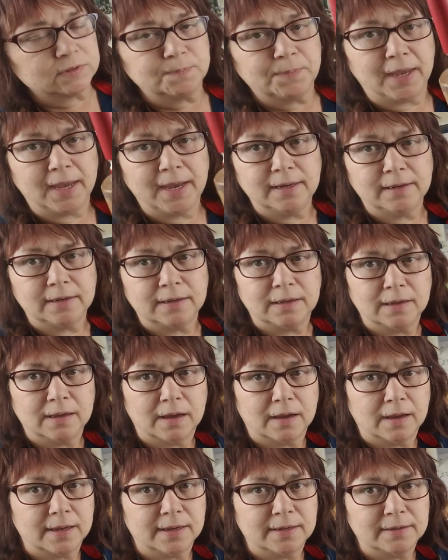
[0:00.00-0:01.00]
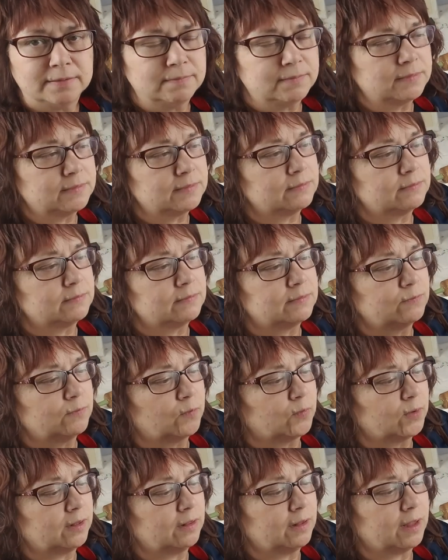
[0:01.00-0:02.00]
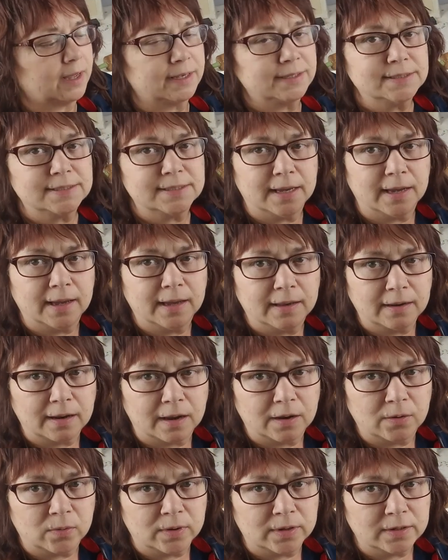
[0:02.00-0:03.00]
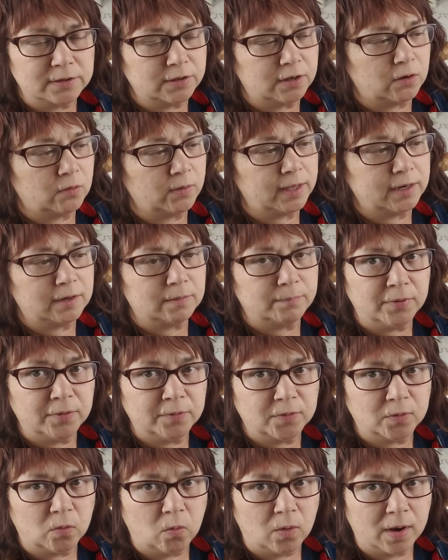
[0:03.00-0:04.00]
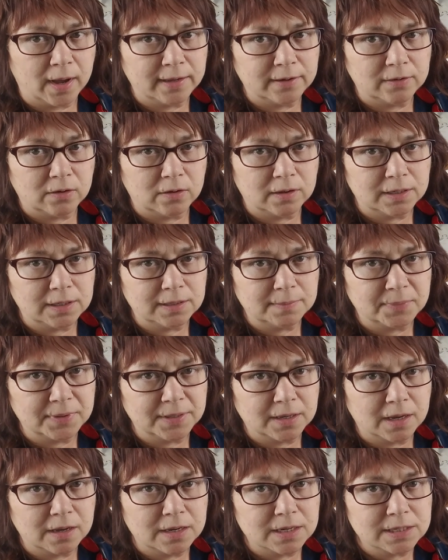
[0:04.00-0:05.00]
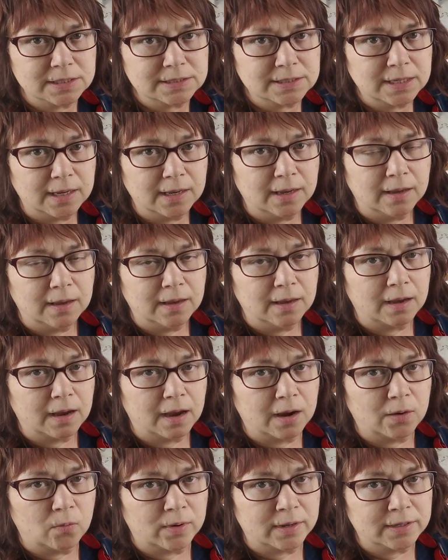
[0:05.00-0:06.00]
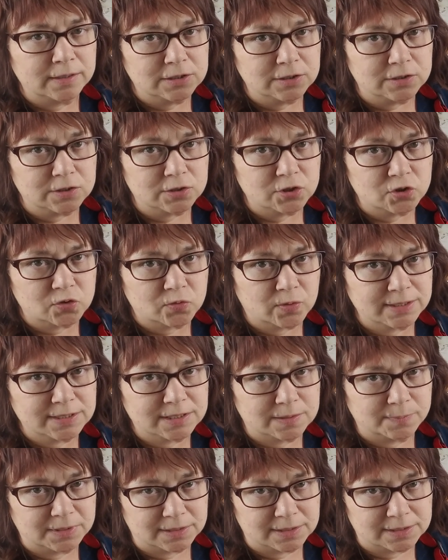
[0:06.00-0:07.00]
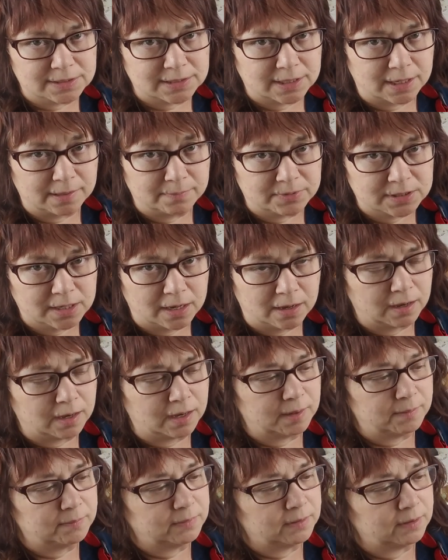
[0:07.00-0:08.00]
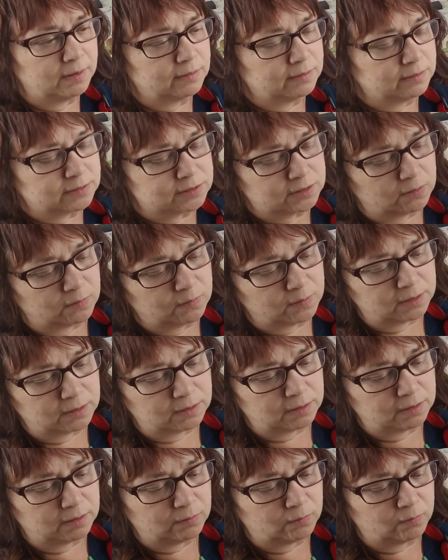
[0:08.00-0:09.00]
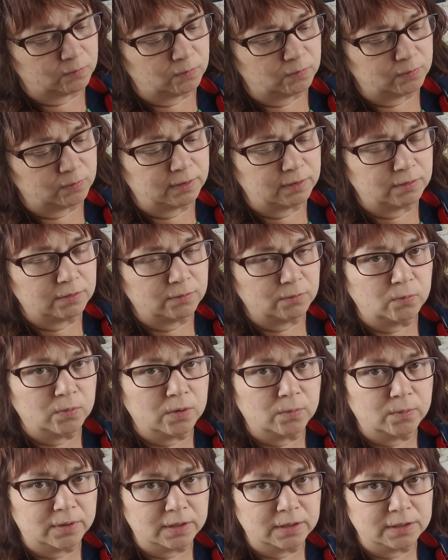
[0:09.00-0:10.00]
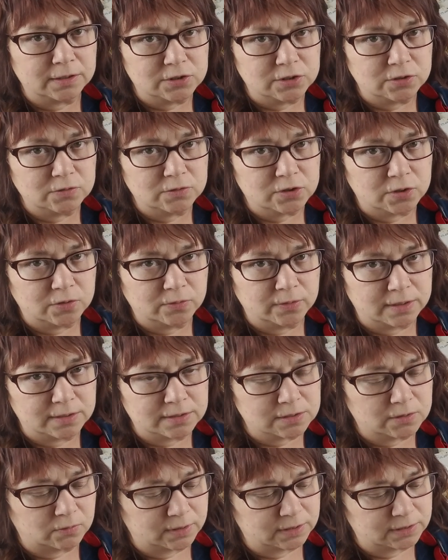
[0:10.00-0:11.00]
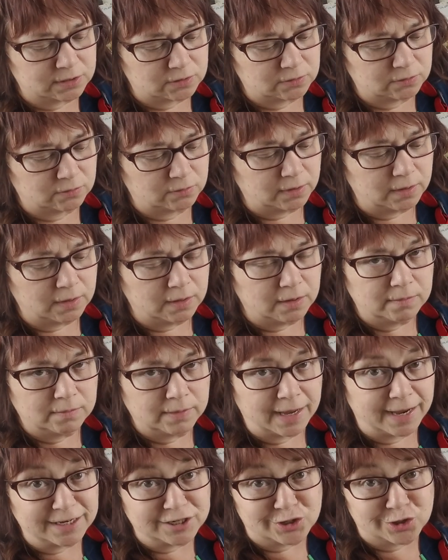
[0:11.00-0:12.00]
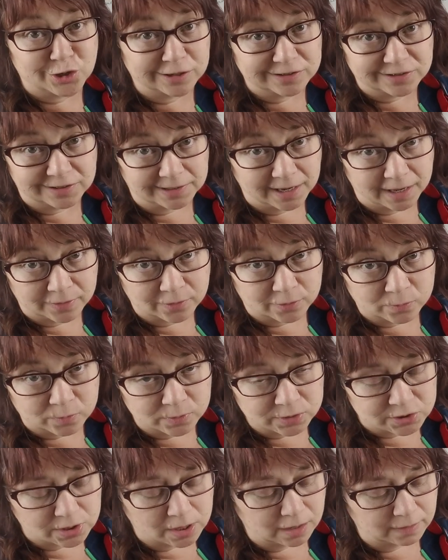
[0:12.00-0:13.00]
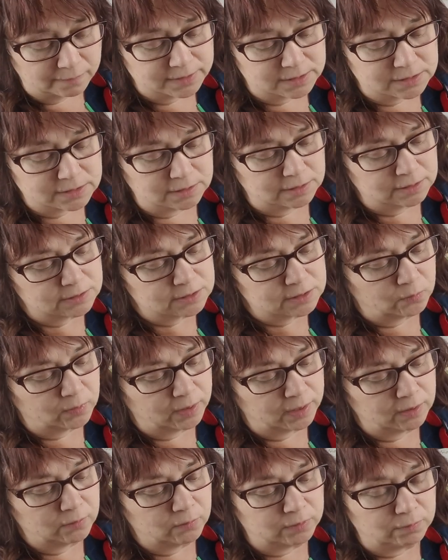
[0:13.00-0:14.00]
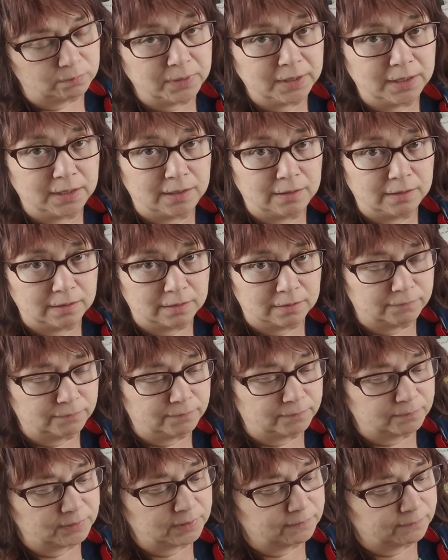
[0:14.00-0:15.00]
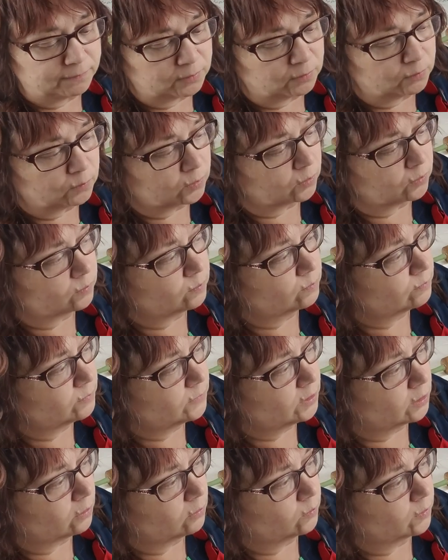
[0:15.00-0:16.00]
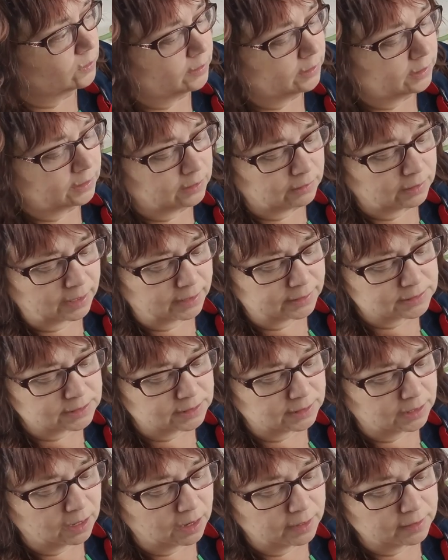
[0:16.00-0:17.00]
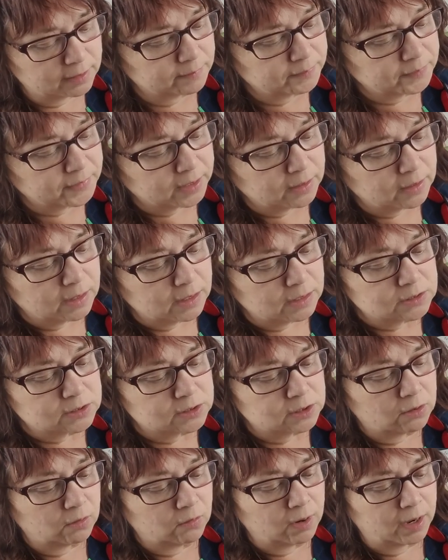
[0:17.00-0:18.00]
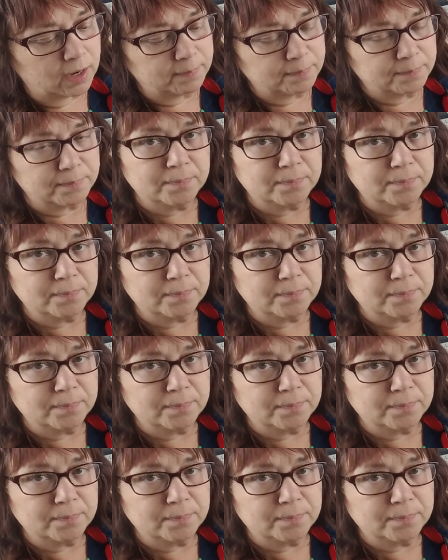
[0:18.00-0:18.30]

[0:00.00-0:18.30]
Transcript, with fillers: painting, I realized that I wanted to go ahead and put the white on it because I wanted to distress them at the same time, so that it, what we're going to do to it is going to age it all together, which obviously is the way it would be if, if it were, you know, really an antique item. So I